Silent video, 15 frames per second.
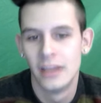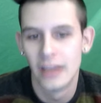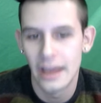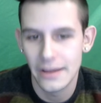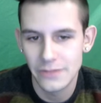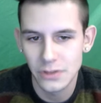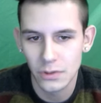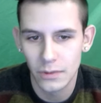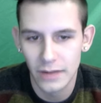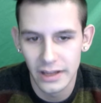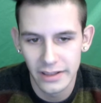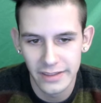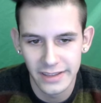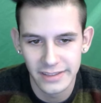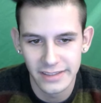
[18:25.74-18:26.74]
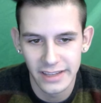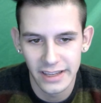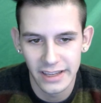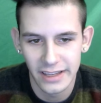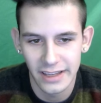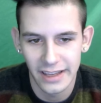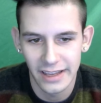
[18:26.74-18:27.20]
After a while that
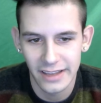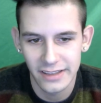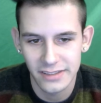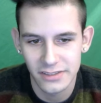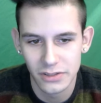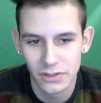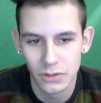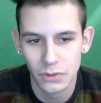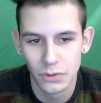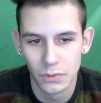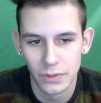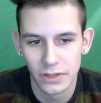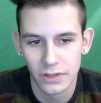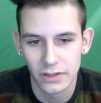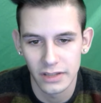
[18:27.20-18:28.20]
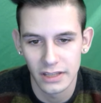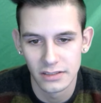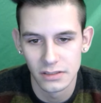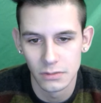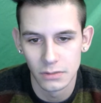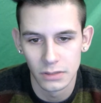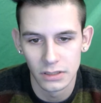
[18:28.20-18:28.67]
day, I asked who the real
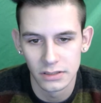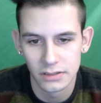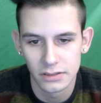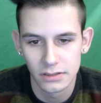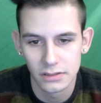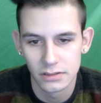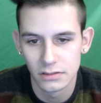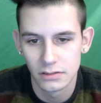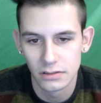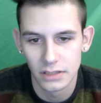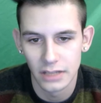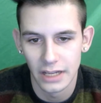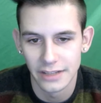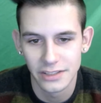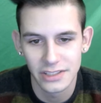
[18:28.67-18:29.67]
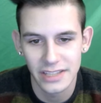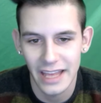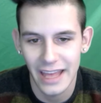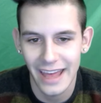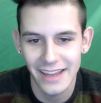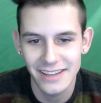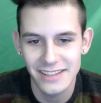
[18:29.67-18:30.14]
Kenzie was. I just
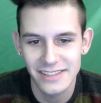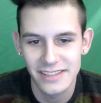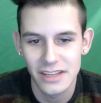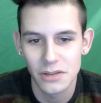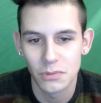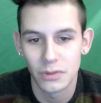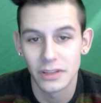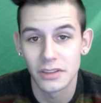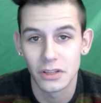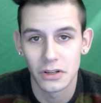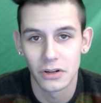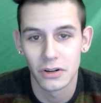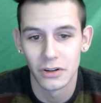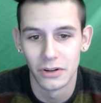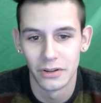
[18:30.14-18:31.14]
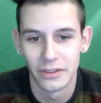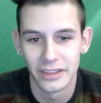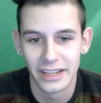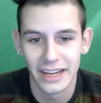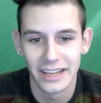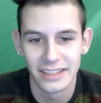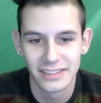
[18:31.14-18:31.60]
had to see what the girl
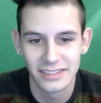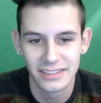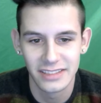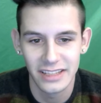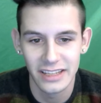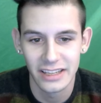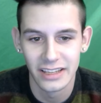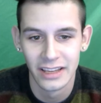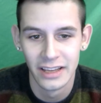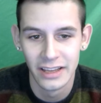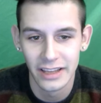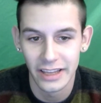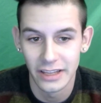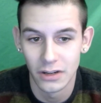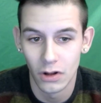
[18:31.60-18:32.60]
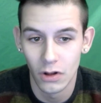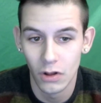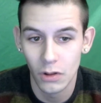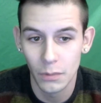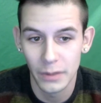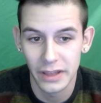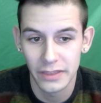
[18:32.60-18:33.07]
that I see in
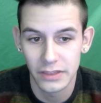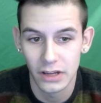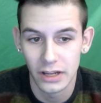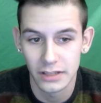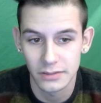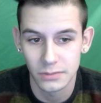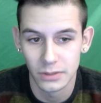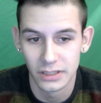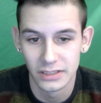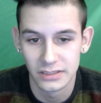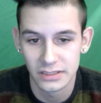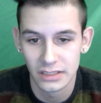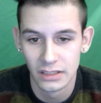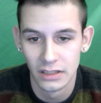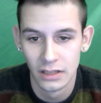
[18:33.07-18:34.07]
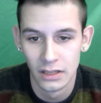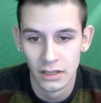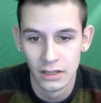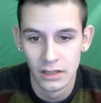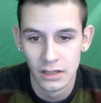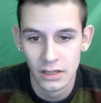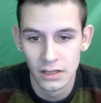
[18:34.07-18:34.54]
all my thoughts was.
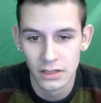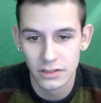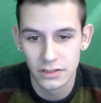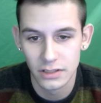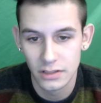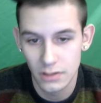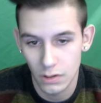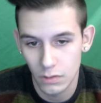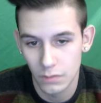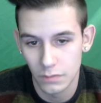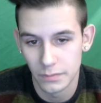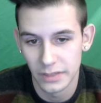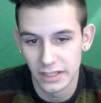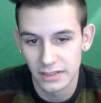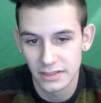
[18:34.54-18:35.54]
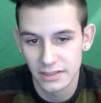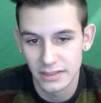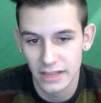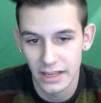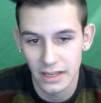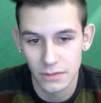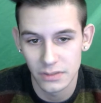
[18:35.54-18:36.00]
She told me,
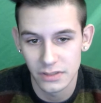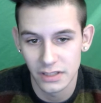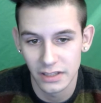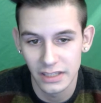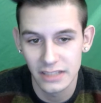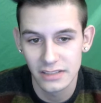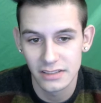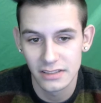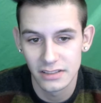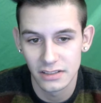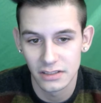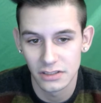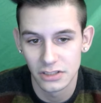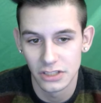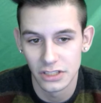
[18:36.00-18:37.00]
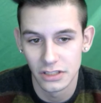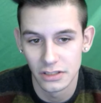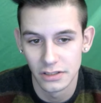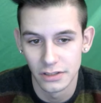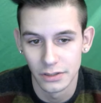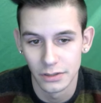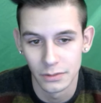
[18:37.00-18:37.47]
saying it was the least she
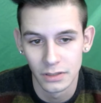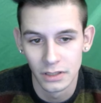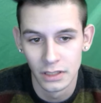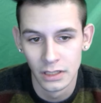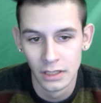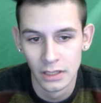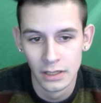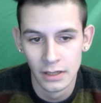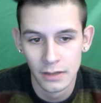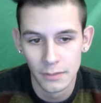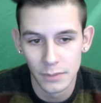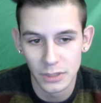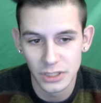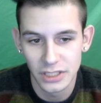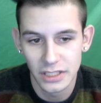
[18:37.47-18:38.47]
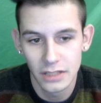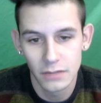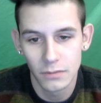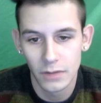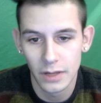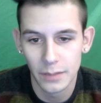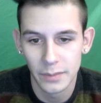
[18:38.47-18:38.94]
could do, but she
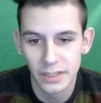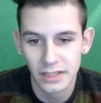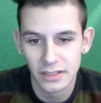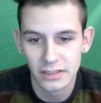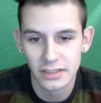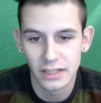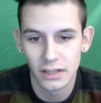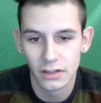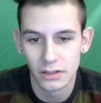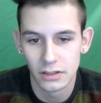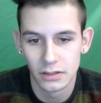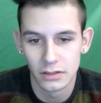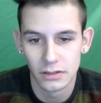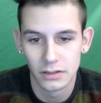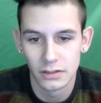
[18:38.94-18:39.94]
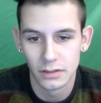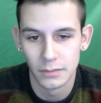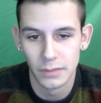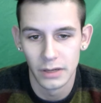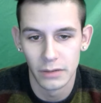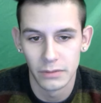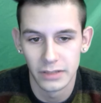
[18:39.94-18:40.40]
didn't want me to tell her
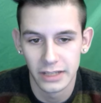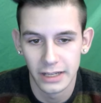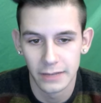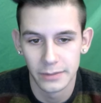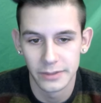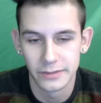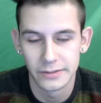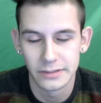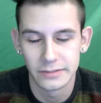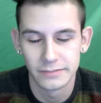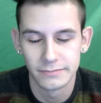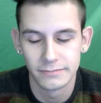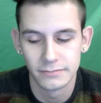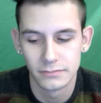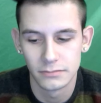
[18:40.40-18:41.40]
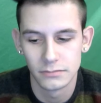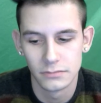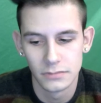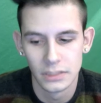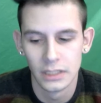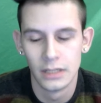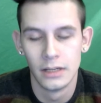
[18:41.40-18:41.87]
about what happened.
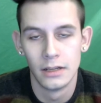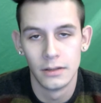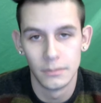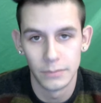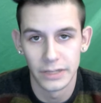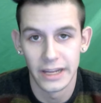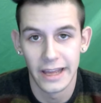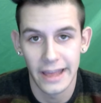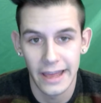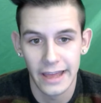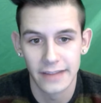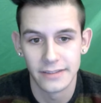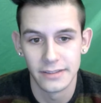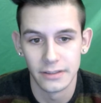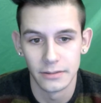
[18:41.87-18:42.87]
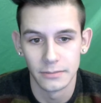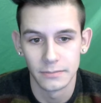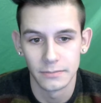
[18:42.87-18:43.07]
But I had to.